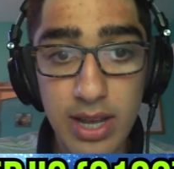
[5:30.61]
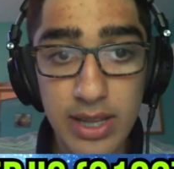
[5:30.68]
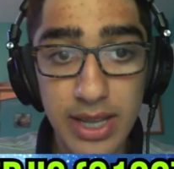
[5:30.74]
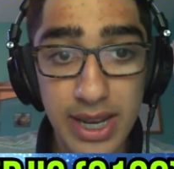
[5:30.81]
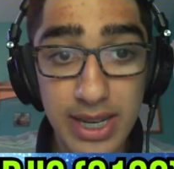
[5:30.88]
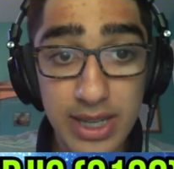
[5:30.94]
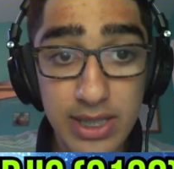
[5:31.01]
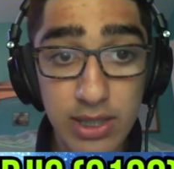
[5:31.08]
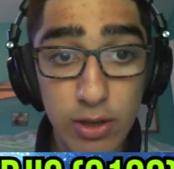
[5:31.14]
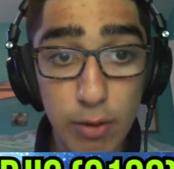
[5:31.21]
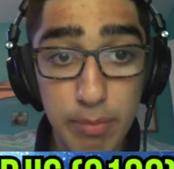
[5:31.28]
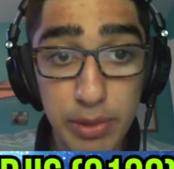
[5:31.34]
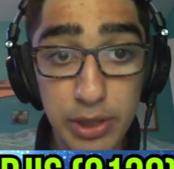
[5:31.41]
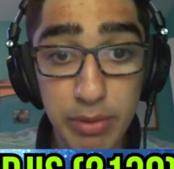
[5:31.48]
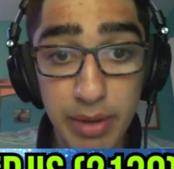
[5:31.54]
The idea is to go
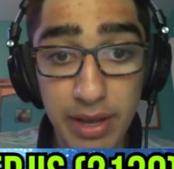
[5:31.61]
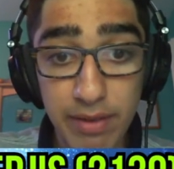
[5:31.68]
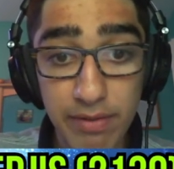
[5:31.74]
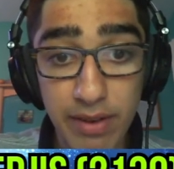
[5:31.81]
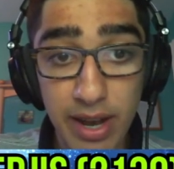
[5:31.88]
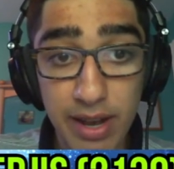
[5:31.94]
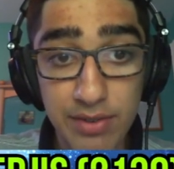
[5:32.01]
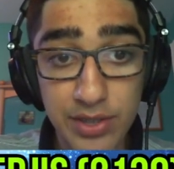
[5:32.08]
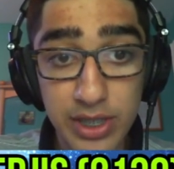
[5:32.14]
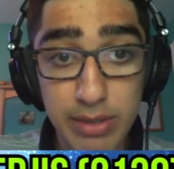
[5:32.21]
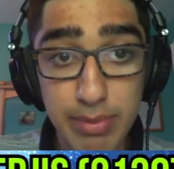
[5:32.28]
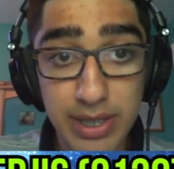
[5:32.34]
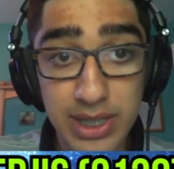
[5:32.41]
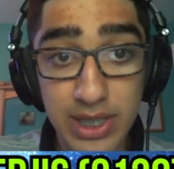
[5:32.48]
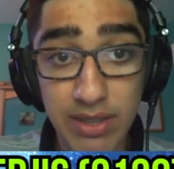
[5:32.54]
bishop a5 just
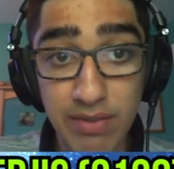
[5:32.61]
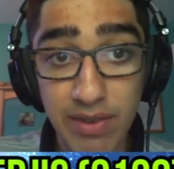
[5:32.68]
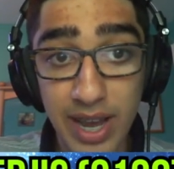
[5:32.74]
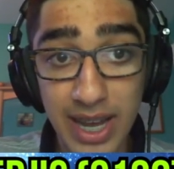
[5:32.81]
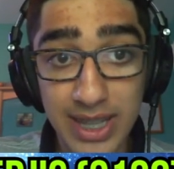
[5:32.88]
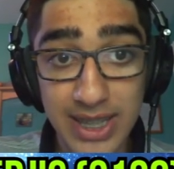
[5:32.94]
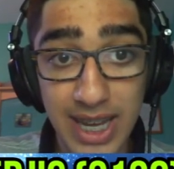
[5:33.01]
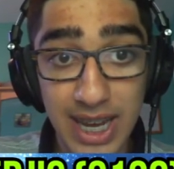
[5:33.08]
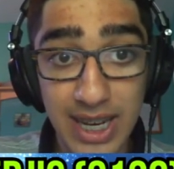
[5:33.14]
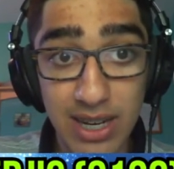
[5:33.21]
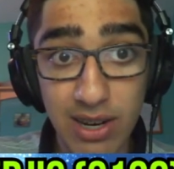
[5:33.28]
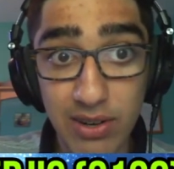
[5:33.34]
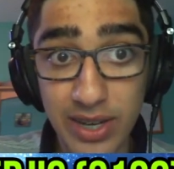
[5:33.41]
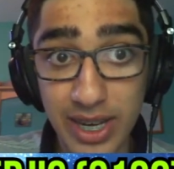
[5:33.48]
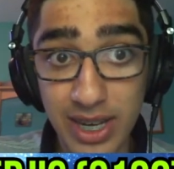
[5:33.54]
because of the fact that,
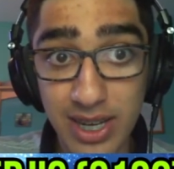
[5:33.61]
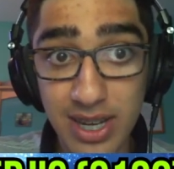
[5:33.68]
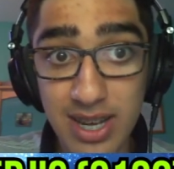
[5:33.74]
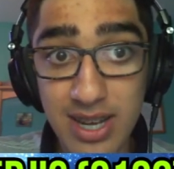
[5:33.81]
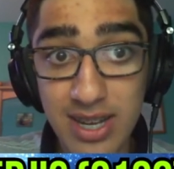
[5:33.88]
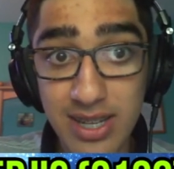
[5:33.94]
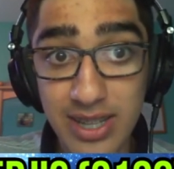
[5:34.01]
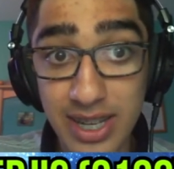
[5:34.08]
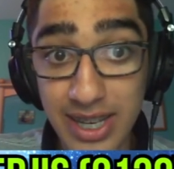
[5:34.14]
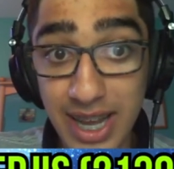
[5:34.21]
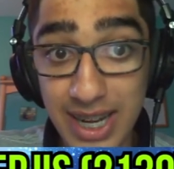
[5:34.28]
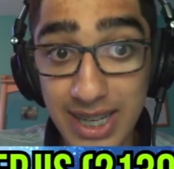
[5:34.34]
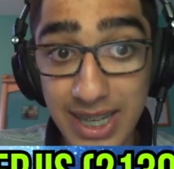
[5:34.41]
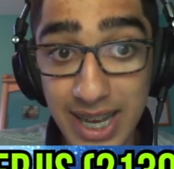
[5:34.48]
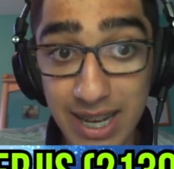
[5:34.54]
okay, the
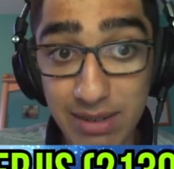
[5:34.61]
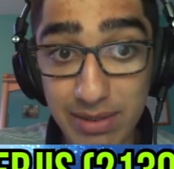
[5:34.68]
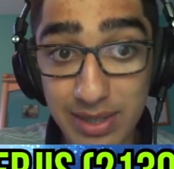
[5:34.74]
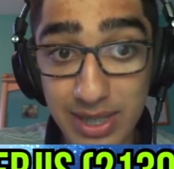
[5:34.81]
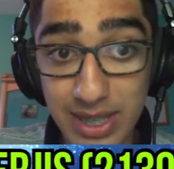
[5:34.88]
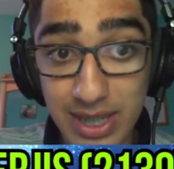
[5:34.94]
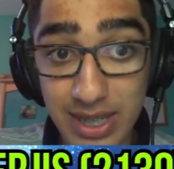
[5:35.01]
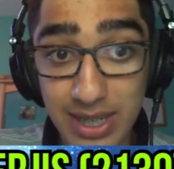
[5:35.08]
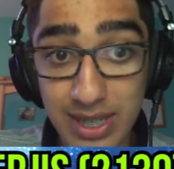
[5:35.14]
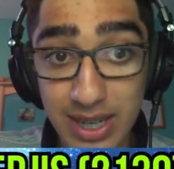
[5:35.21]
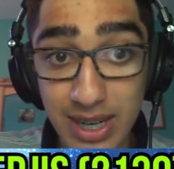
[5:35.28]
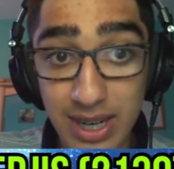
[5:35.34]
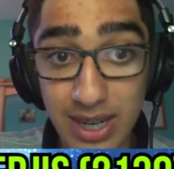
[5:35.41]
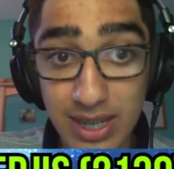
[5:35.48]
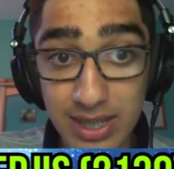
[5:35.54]
knight can't really
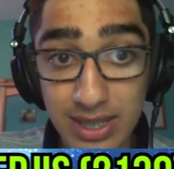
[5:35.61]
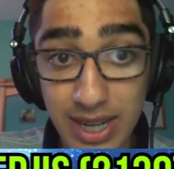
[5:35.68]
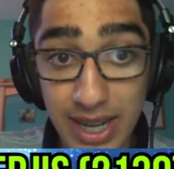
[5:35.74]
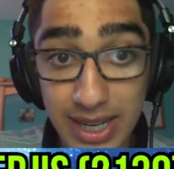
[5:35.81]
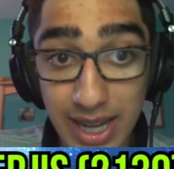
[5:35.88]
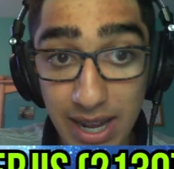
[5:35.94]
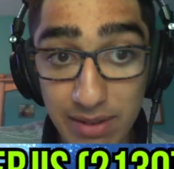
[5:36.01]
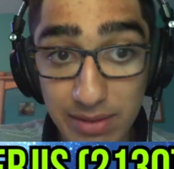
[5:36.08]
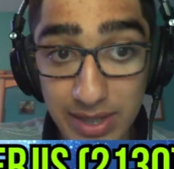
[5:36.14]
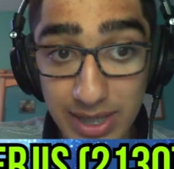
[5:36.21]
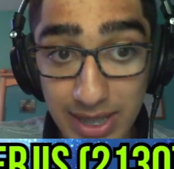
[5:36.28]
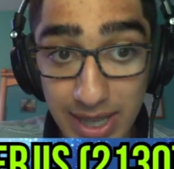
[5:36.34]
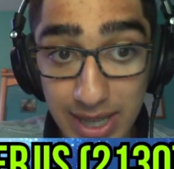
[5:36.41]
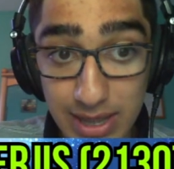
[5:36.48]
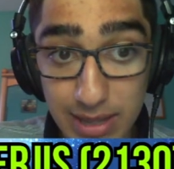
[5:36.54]

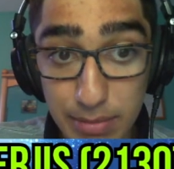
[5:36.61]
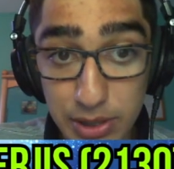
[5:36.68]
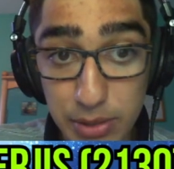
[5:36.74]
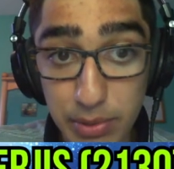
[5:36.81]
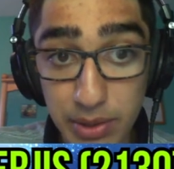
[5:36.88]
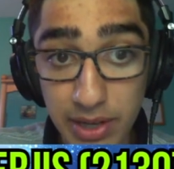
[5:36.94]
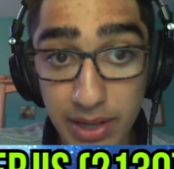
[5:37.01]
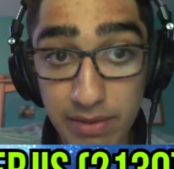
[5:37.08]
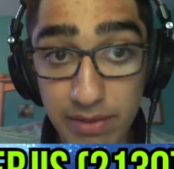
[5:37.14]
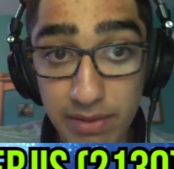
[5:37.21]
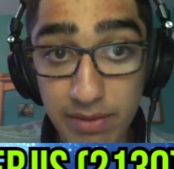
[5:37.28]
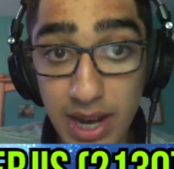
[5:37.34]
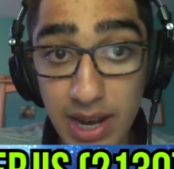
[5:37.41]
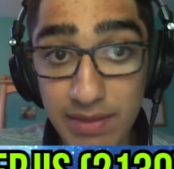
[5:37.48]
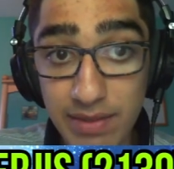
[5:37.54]
get the bishop on
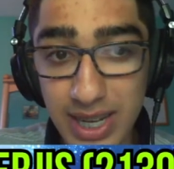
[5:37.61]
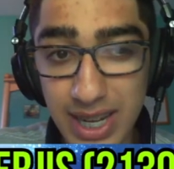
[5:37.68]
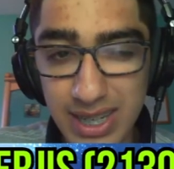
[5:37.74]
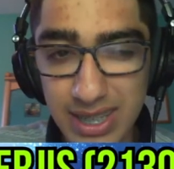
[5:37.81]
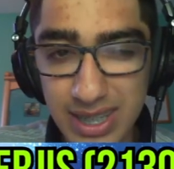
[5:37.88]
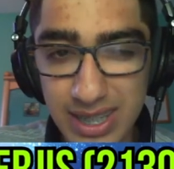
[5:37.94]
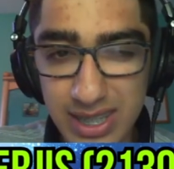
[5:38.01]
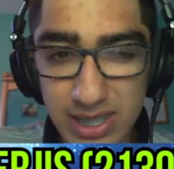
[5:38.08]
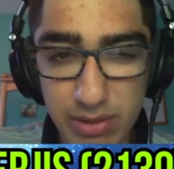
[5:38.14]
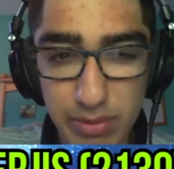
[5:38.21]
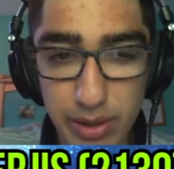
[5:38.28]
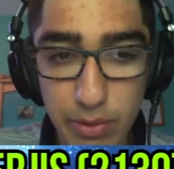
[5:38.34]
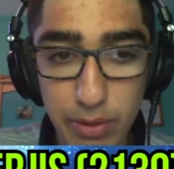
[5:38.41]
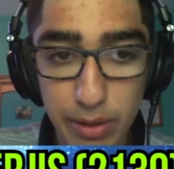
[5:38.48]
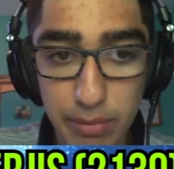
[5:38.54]
a5, and the knight doesn't
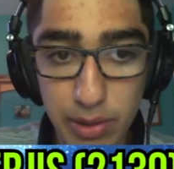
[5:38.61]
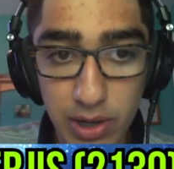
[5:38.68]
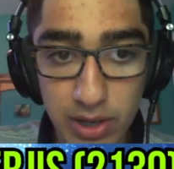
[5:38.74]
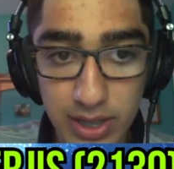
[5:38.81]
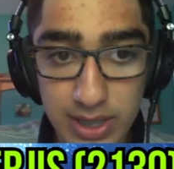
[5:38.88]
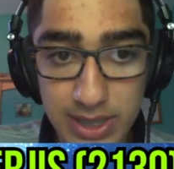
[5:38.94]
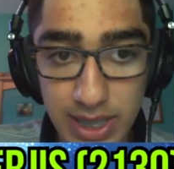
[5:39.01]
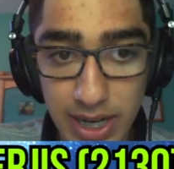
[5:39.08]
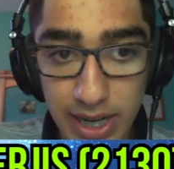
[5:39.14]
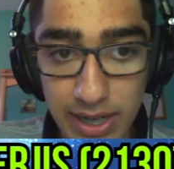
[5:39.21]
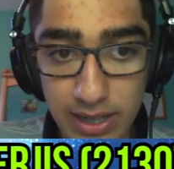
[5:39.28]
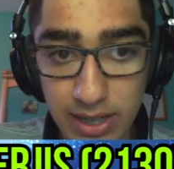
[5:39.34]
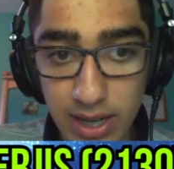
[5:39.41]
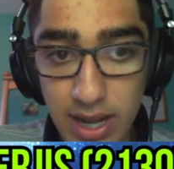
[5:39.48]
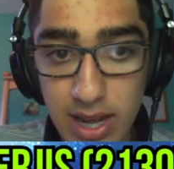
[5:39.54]
really want to block because then I
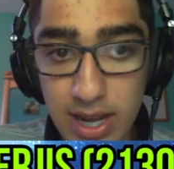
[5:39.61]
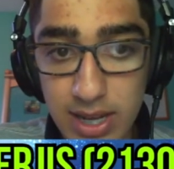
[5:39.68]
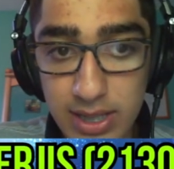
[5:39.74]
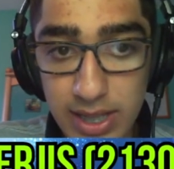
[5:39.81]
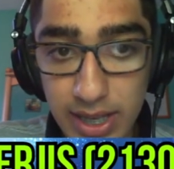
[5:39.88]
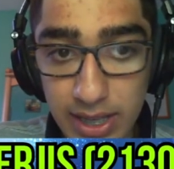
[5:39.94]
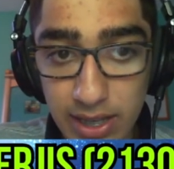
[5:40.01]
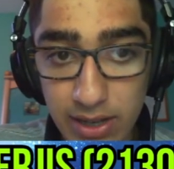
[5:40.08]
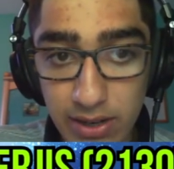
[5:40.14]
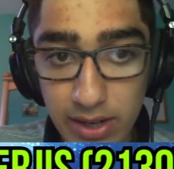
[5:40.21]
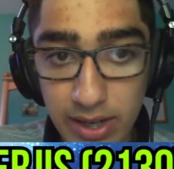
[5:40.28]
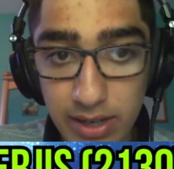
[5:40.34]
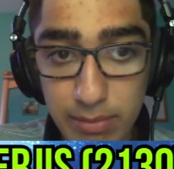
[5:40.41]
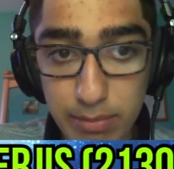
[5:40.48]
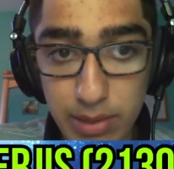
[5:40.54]
could take here
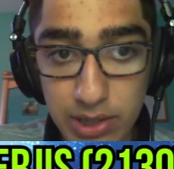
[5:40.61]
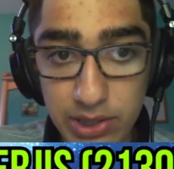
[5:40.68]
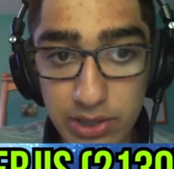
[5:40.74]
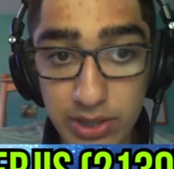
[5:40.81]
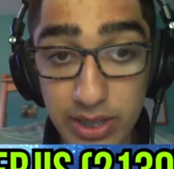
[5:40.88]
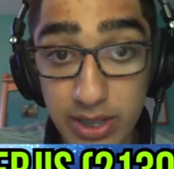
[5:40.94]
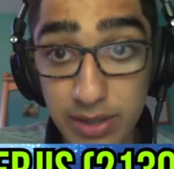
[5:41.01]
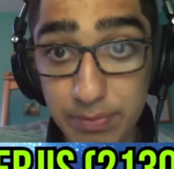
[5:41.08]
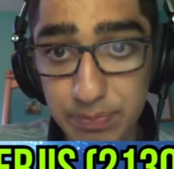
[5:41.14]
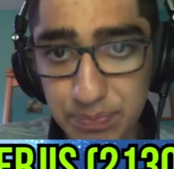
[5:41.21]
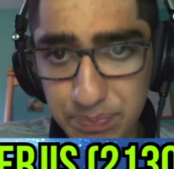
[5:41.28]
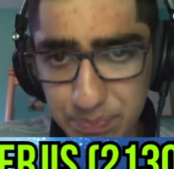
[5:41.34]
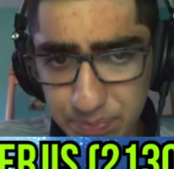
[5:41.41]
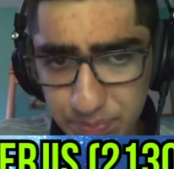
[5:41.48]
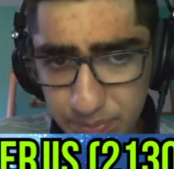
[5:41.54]
and pressure the
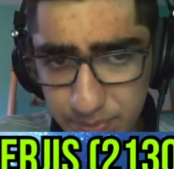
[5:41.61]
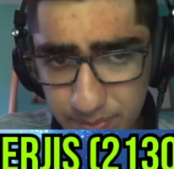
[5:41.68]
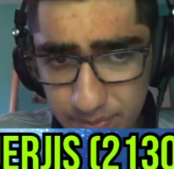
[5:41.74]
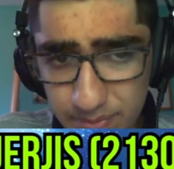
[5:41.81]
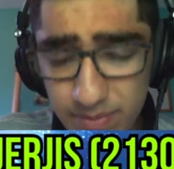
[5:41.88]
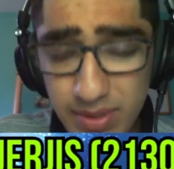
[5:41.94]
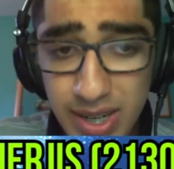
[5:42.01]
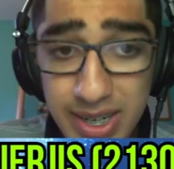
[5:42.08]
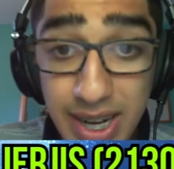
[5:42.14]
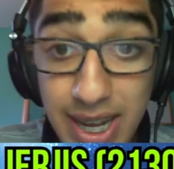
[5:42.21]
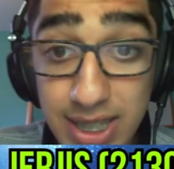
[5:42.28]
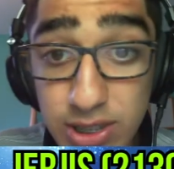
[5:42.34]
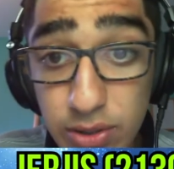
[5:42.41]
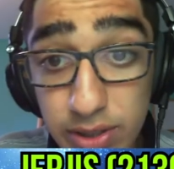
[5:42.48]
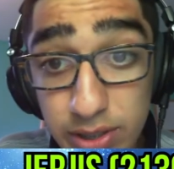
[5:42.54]

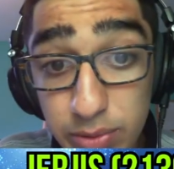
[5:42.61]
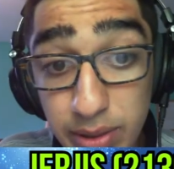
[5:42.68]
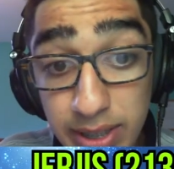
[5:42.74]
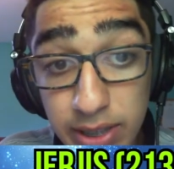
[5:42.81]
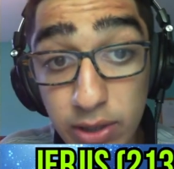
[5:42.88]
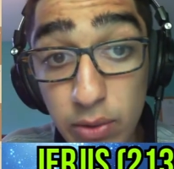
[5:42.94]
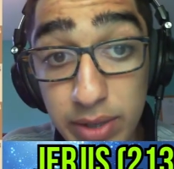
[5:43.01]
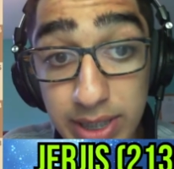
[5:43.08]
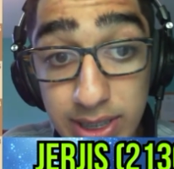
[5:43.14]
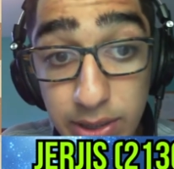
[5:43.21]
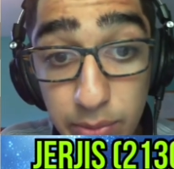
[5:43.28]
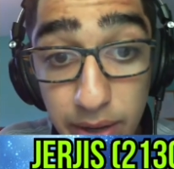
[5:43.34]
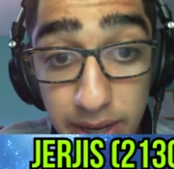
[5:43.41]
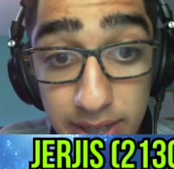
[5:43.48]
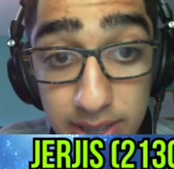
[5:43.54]
knight. So there's really no easy
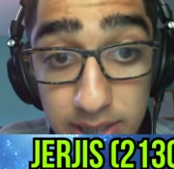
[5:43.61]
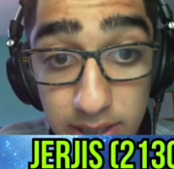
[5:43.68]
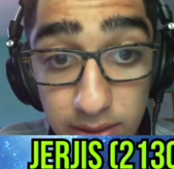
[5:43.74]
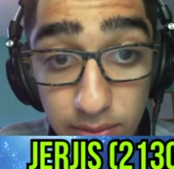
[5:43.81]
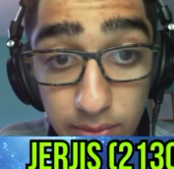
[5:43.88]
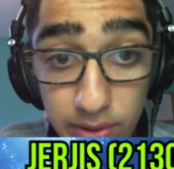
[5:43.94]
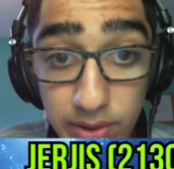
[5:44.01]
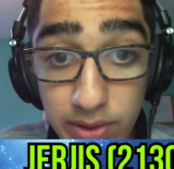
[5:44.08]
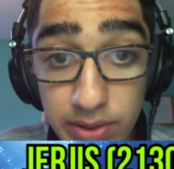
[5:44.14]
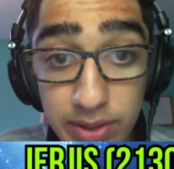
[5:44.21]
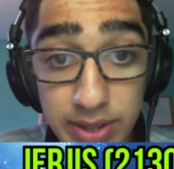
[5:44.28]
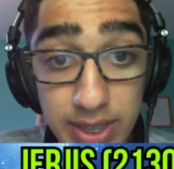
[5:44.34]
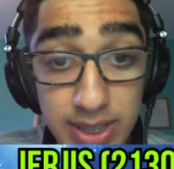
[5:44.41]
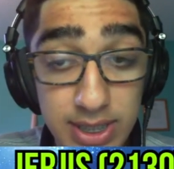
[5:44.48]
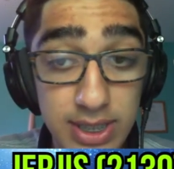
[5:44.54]
way for
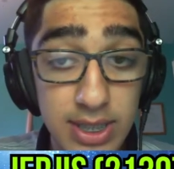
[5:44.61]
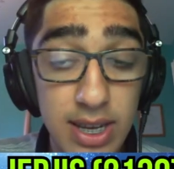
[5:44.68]
this